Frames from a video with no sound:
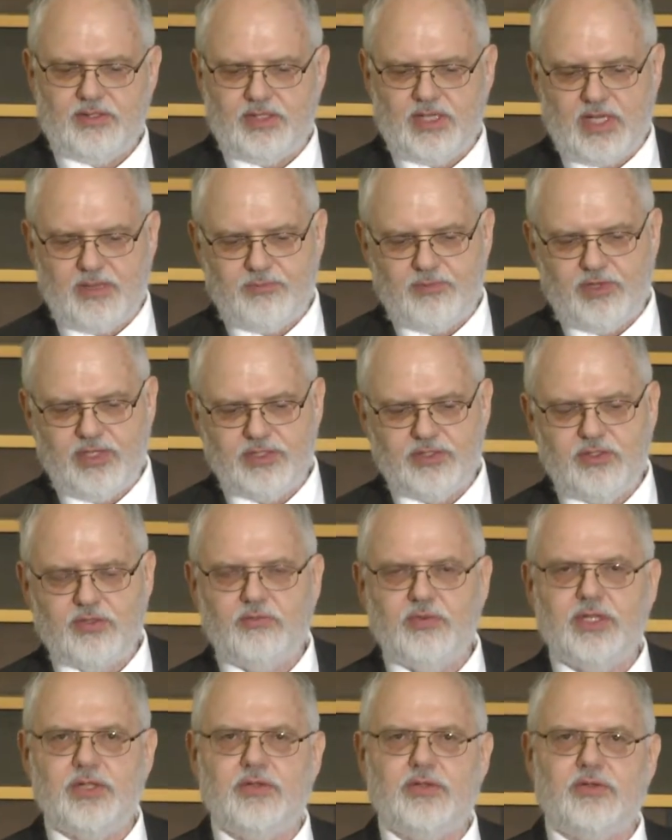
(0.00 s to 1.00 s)
operational
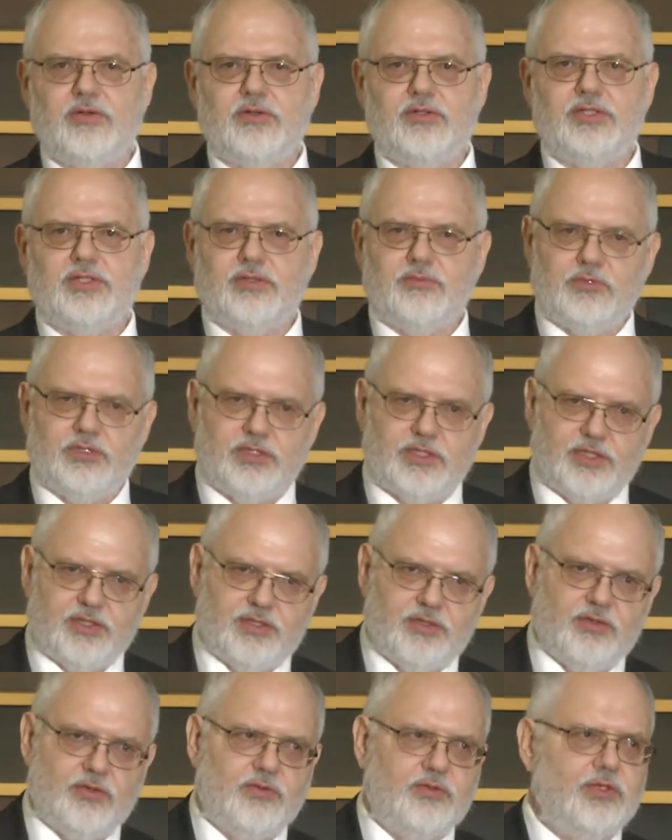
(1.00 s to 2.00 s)
research, which I
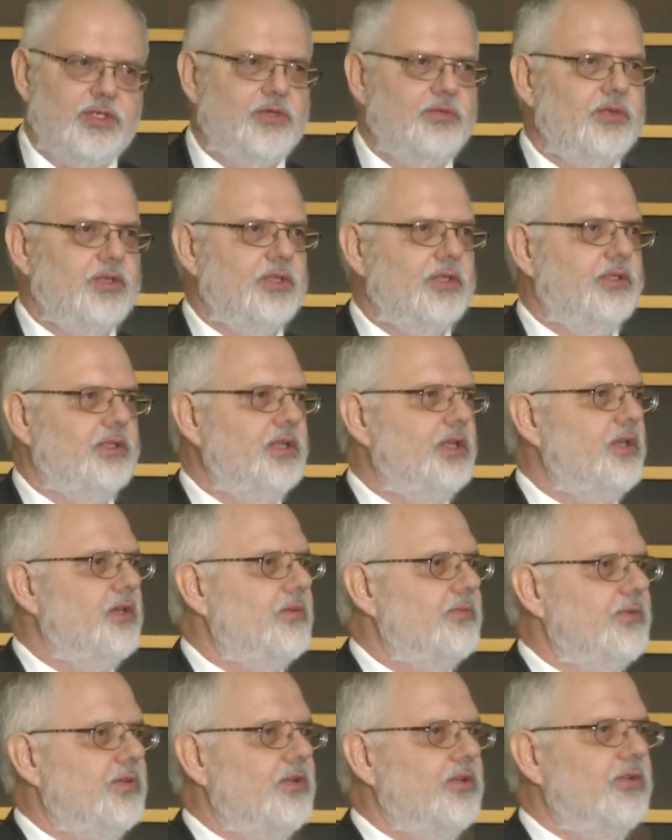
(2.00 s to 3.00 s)
showed you with the linear
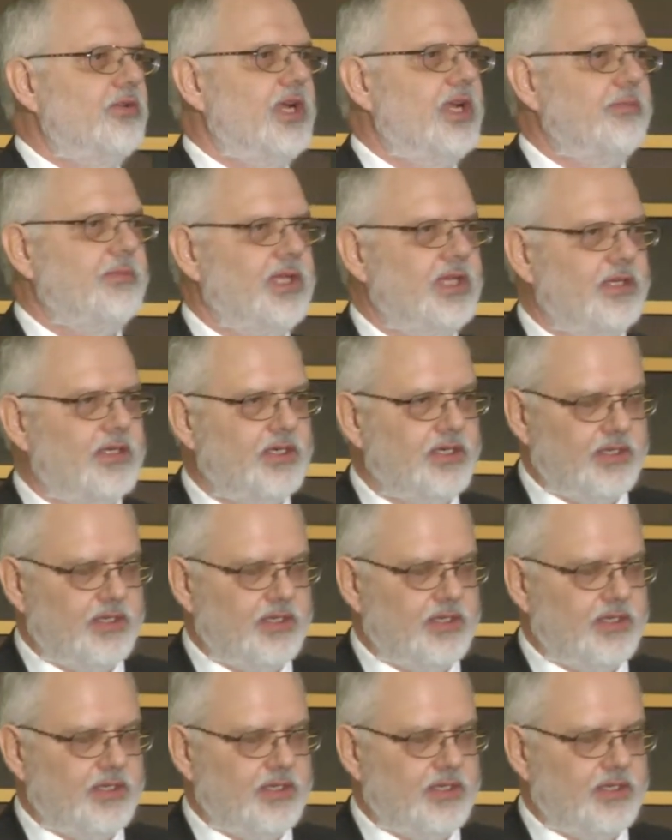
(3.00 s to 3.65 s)
programming,